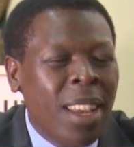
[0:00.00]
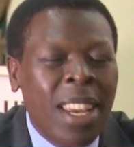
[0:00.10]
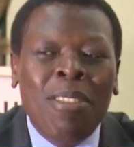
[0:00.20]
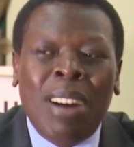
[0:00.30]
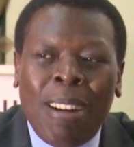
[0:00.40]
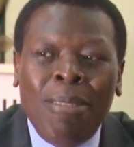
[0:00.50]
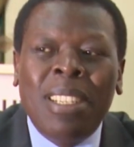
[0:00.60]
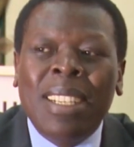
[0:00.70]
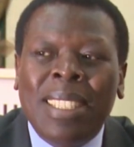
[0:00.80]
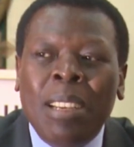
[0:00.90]
In your
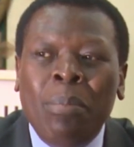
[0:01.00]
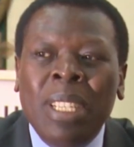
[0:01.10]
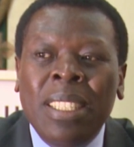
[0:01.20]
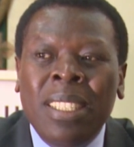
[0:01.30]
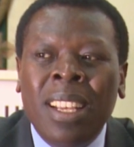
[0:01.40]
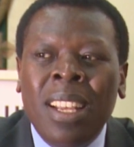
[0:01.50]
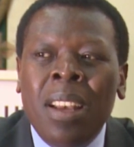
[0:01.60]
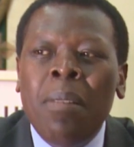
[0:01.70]
county assemblies,